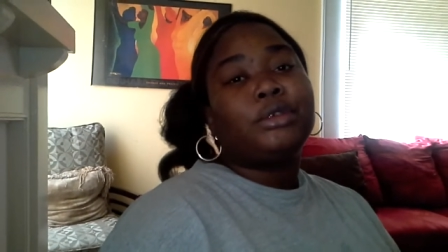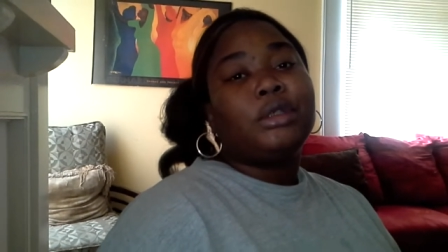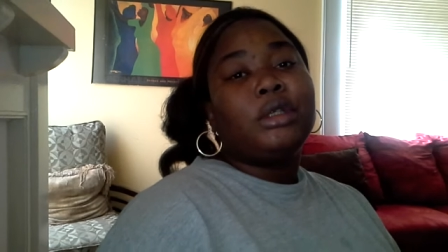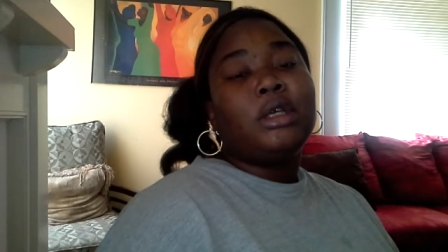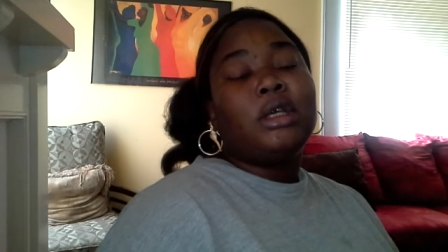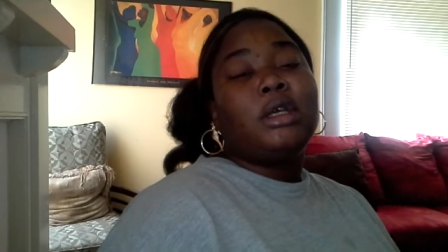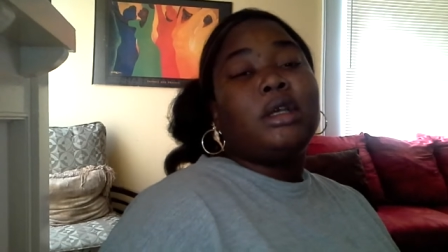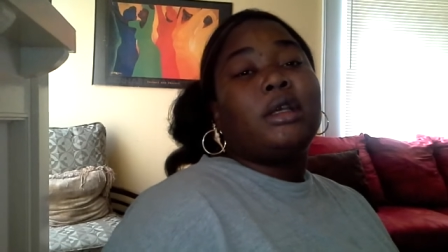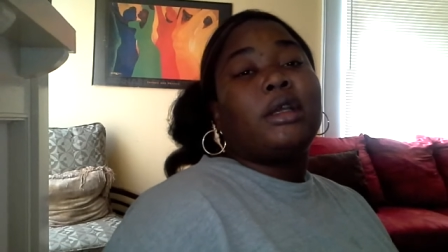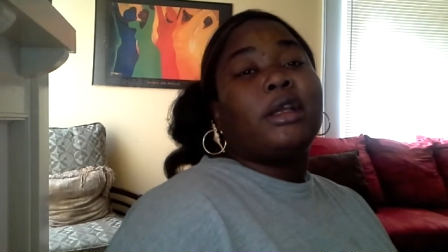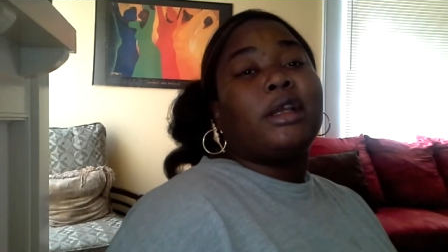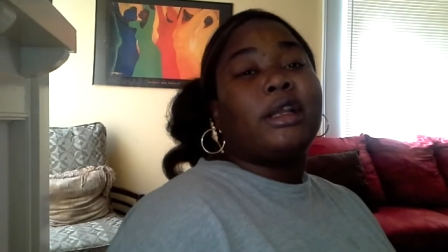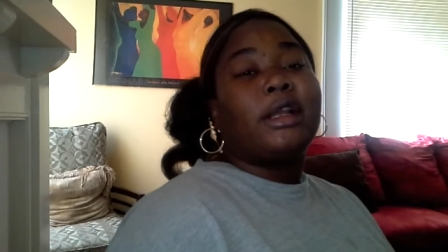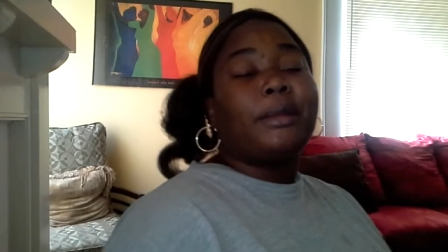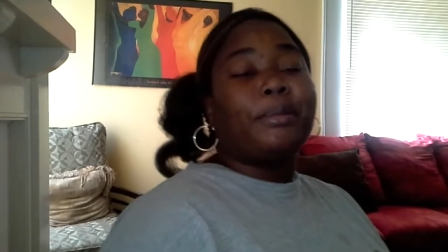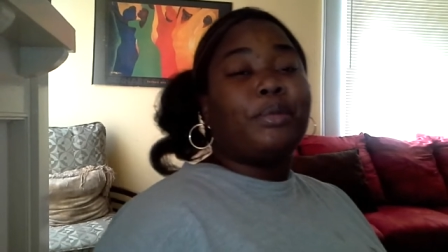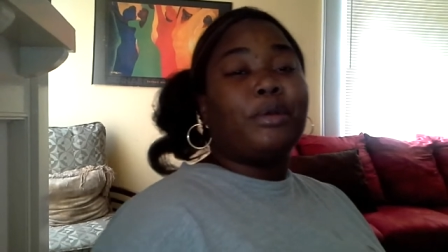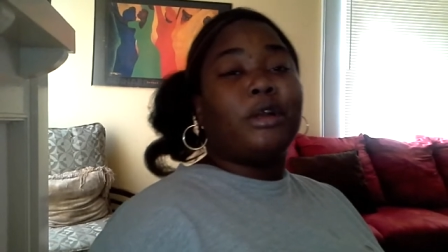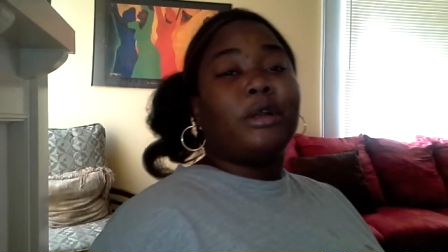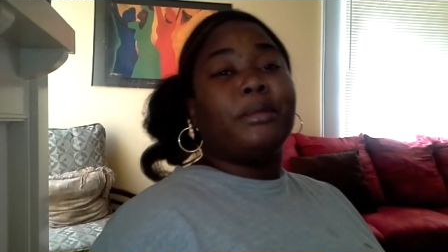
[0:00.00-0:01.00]
Okay. And
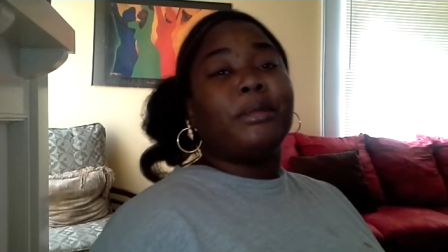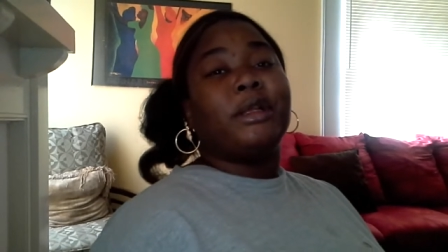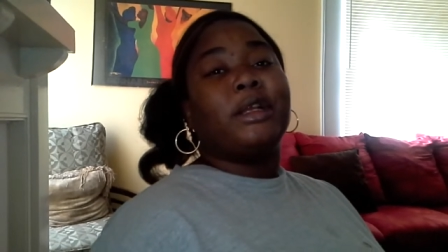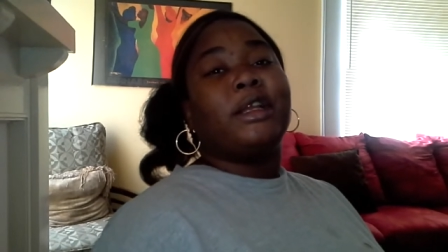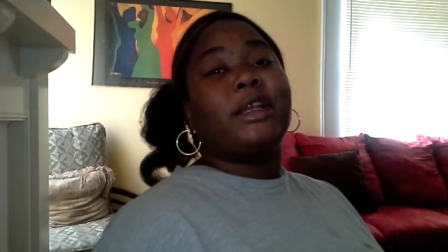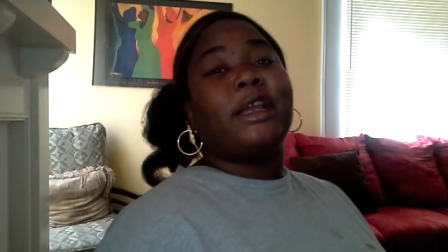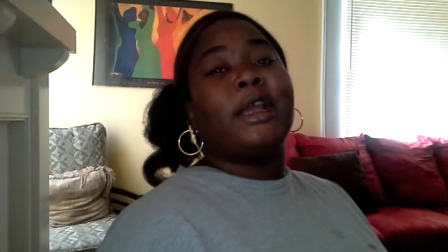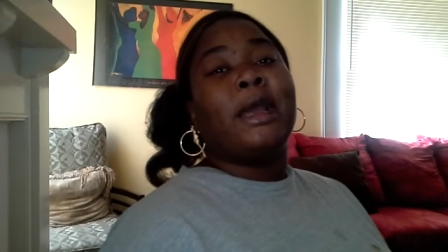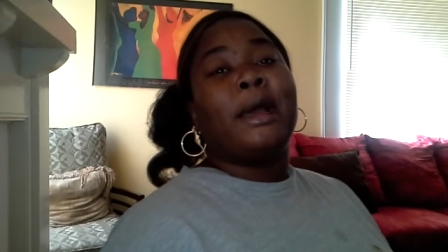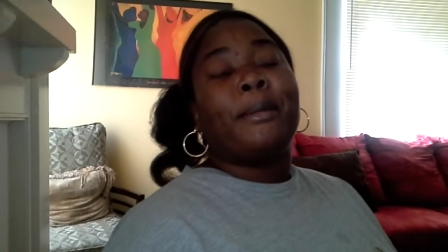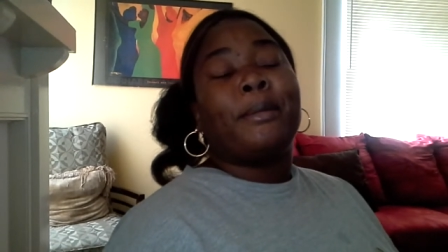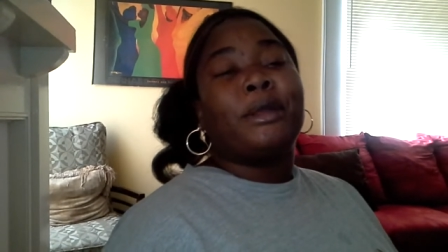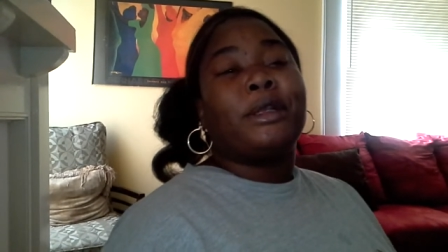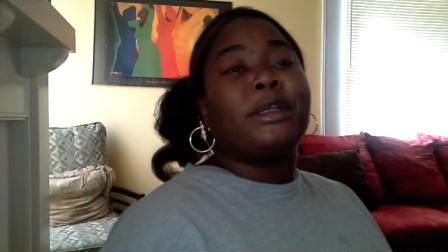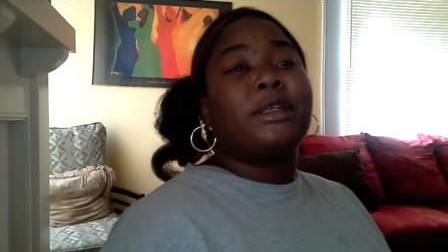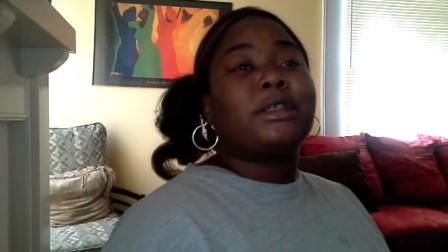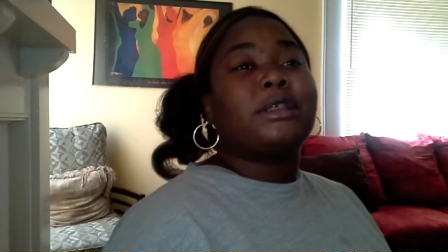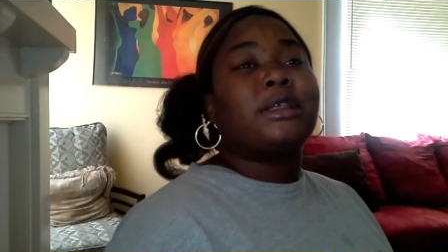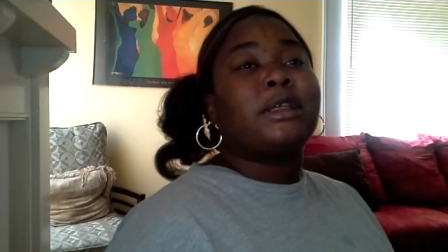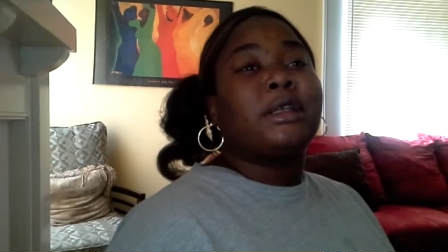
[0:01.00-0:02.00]
they put him in the
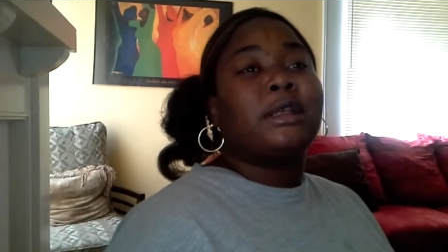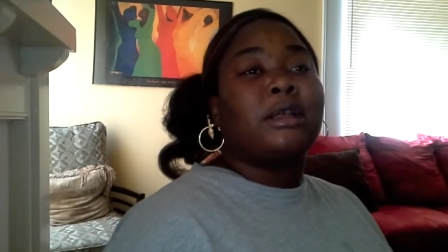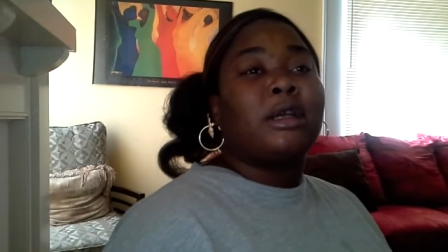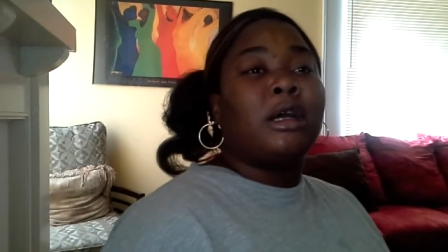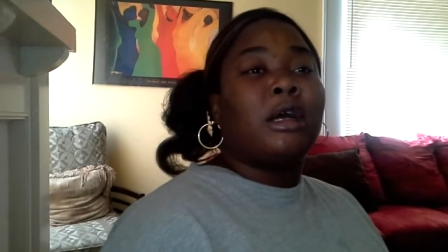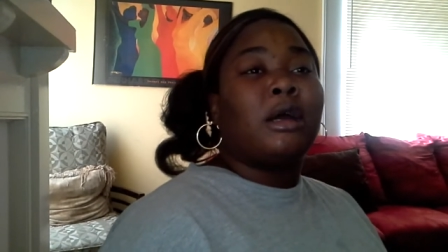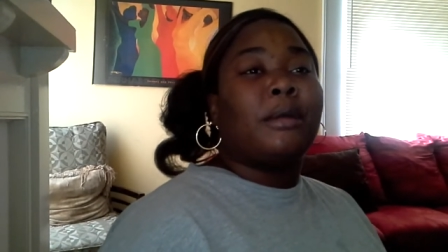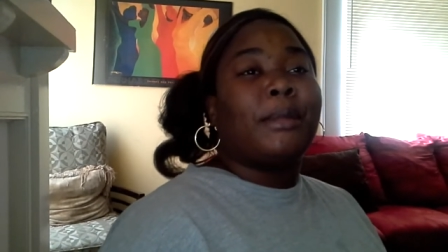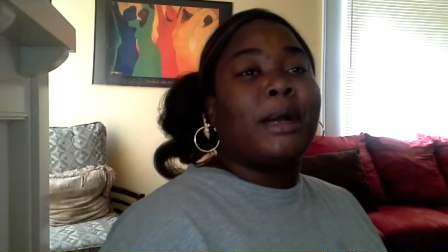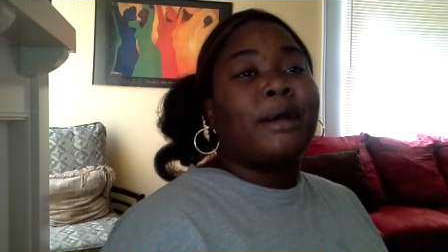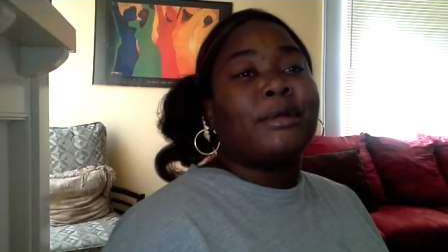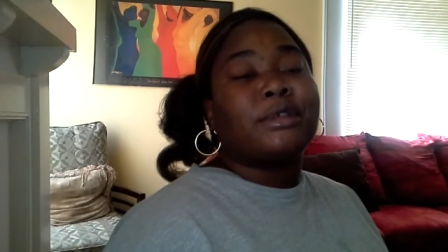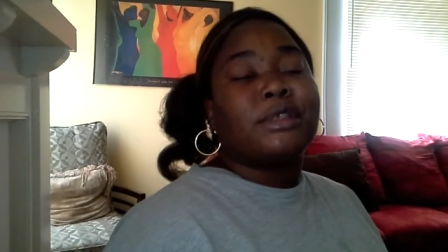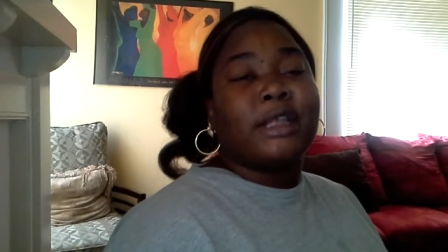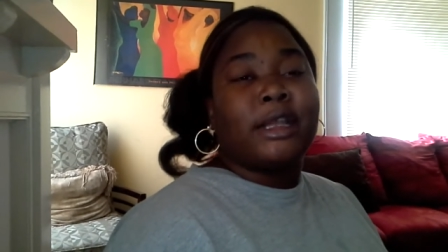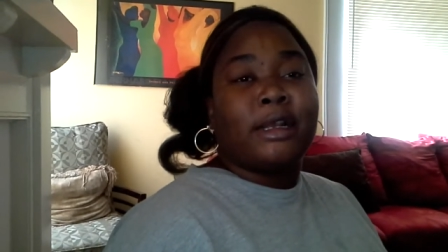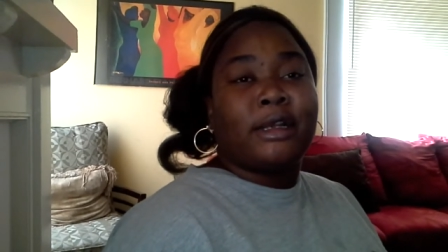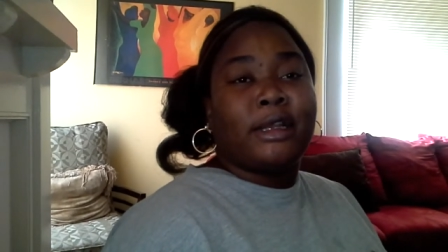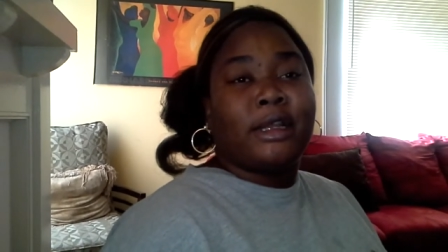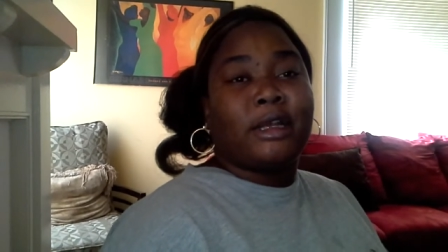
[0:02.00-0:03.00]
ambulance, and um, I was
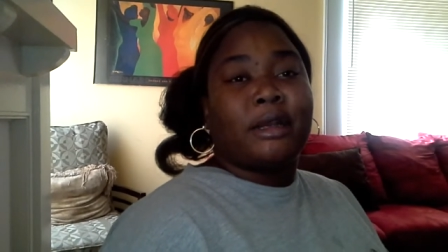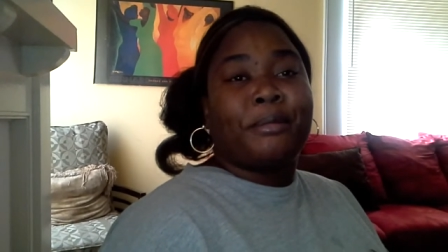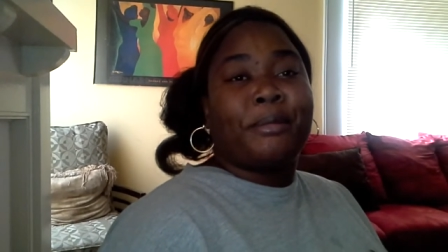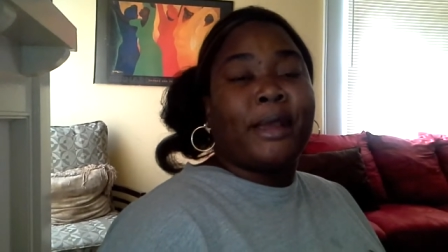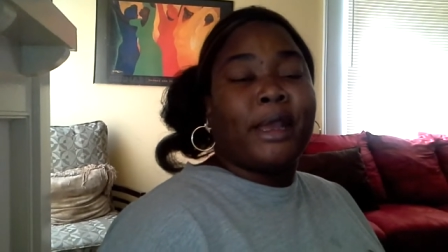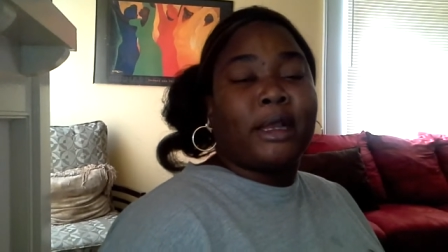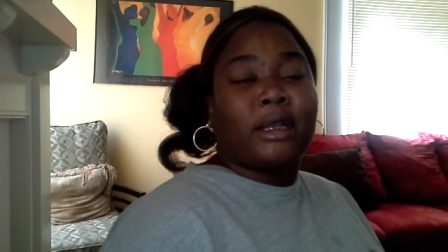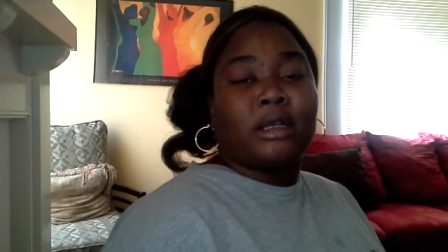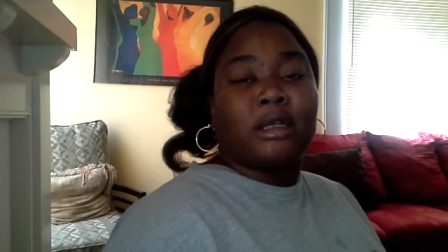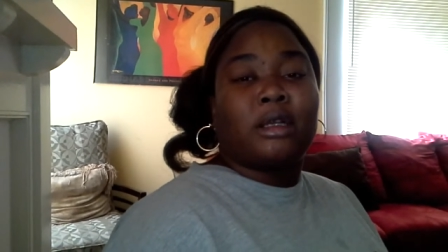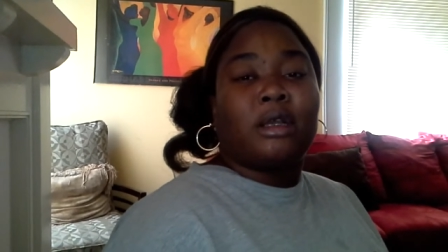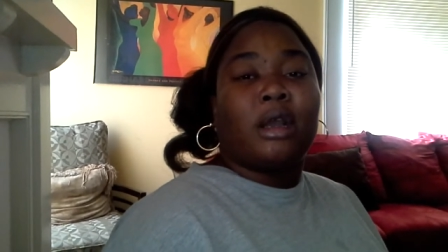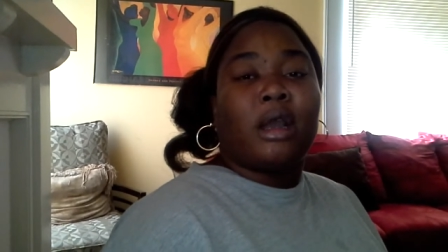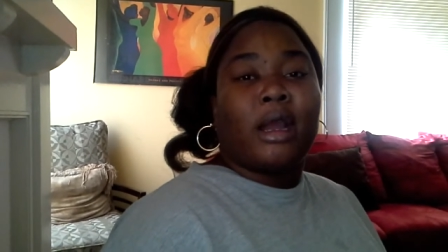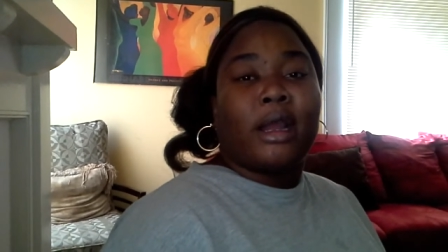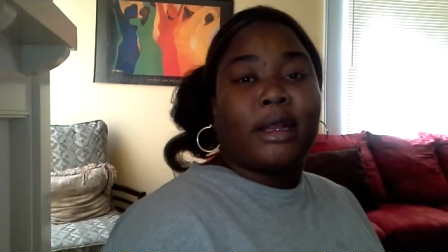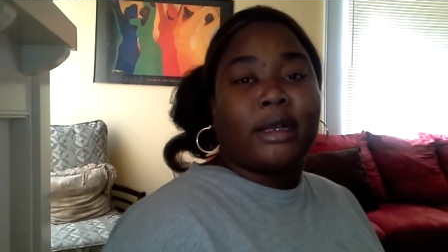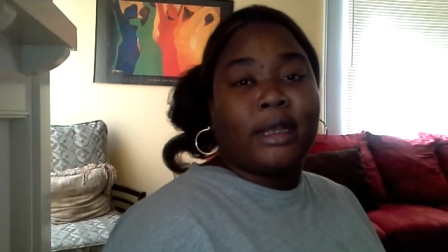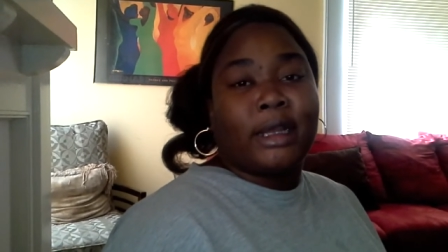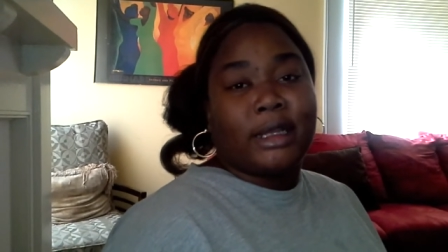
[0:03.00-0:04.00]
standing at the back of the
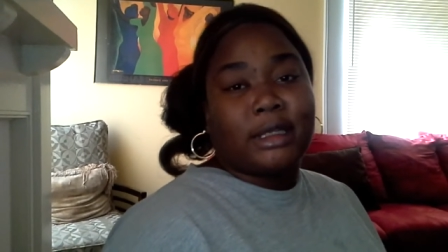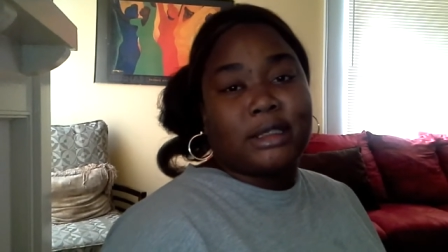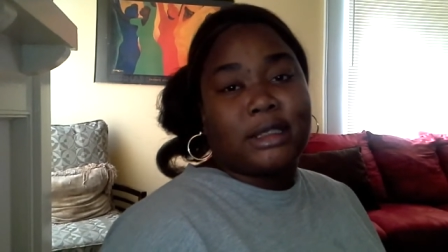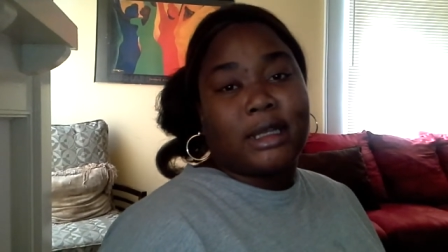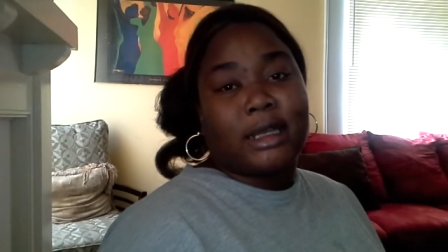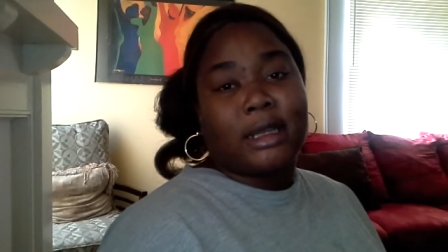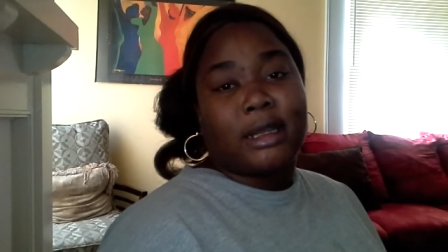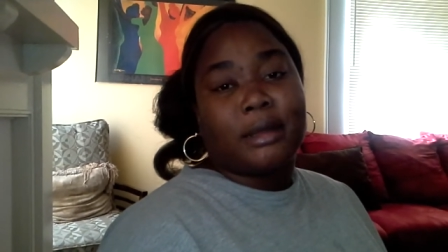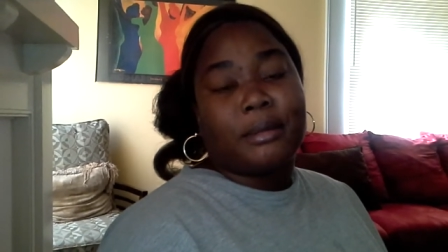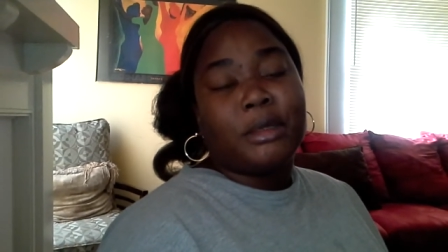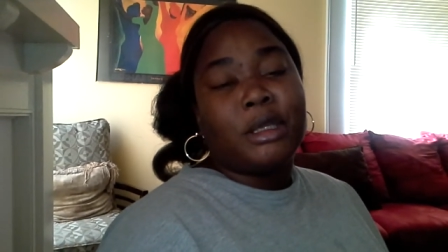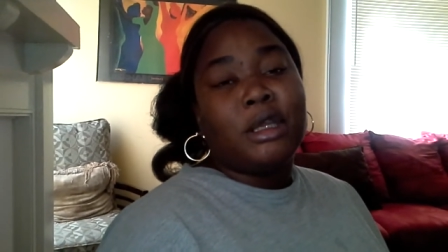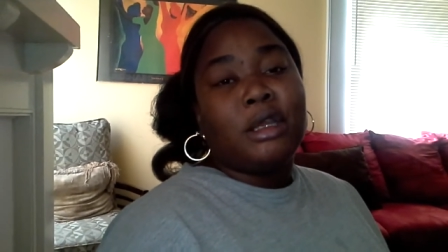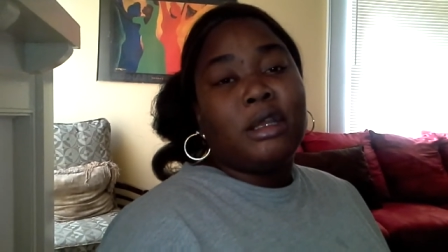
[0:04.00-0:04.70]
car at that time,